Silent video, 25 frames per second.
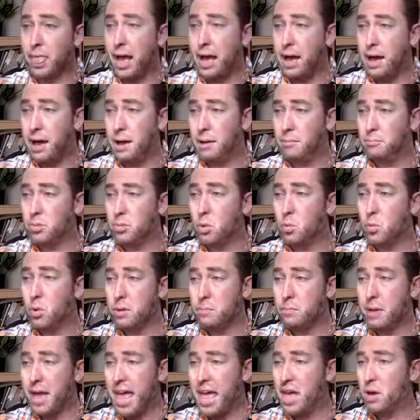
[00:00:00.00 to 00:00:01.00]

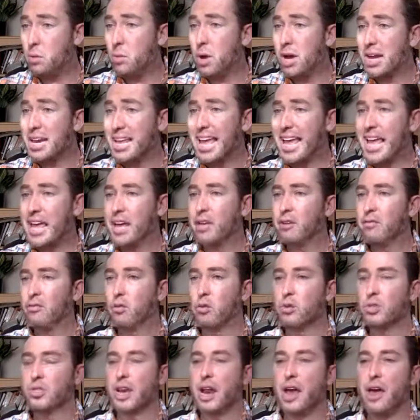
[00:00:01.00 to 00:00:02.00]
would behead one king and
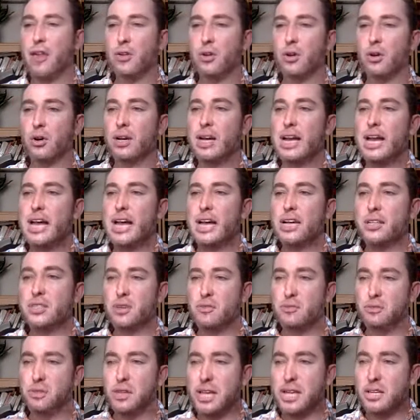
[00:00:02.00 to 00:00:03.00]
force another
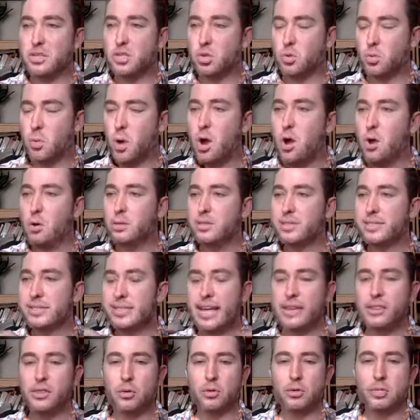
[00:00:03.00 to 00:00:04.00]
to flee his throne,
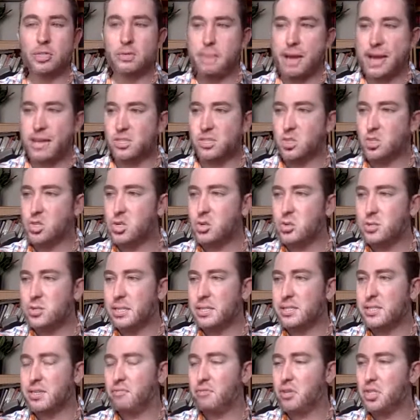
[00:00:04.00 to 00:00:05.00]
settlers in
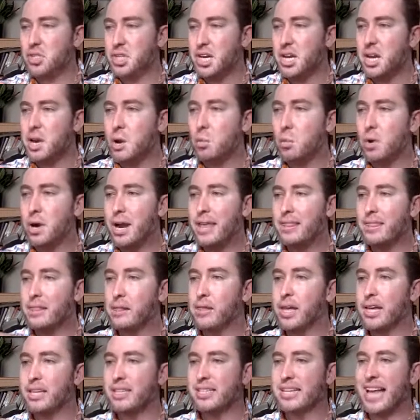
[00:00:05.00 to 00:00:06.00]
Massachusetts and Virginia were
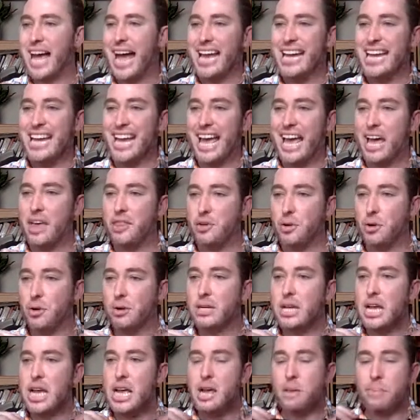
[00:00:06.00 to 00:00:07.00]
nonetheless tied together
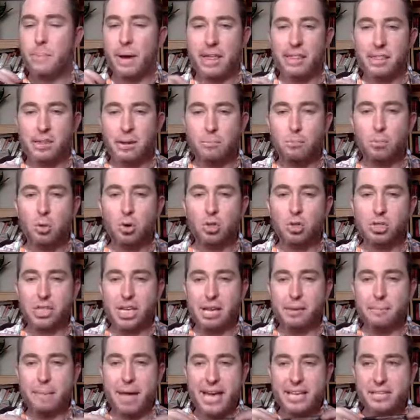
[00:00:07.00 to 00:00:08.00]
by the
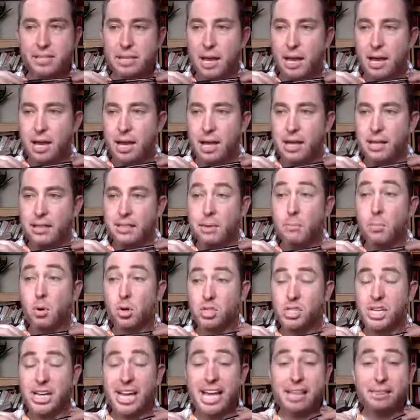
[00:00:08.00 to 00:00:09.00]
emerging
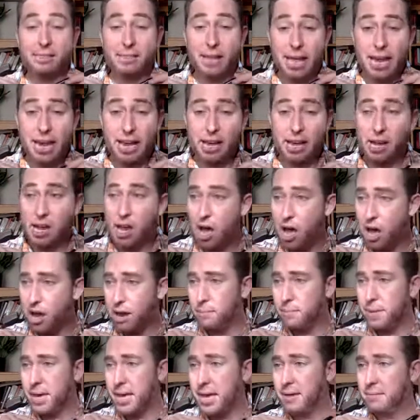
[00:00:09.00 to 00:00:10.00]
Atlantic
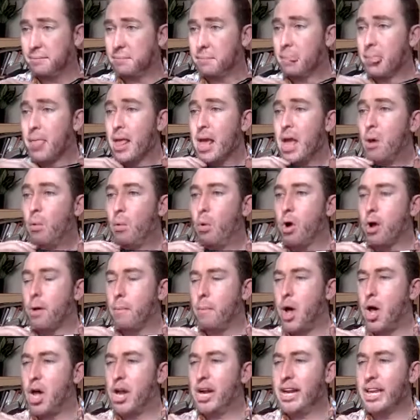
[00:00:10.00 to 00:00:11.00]
economy. While
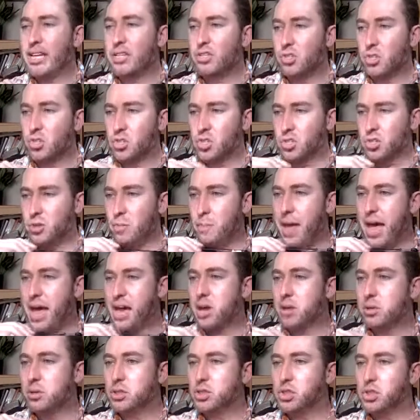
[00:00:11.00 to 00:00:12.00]
commodities such as
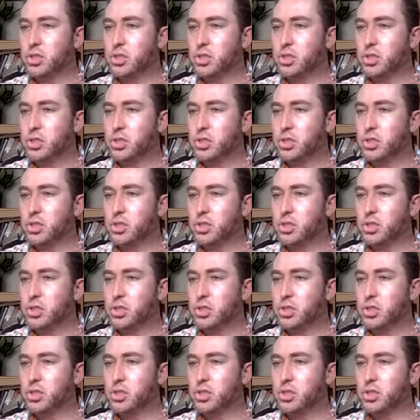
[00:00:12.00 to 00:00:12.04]
tobacco and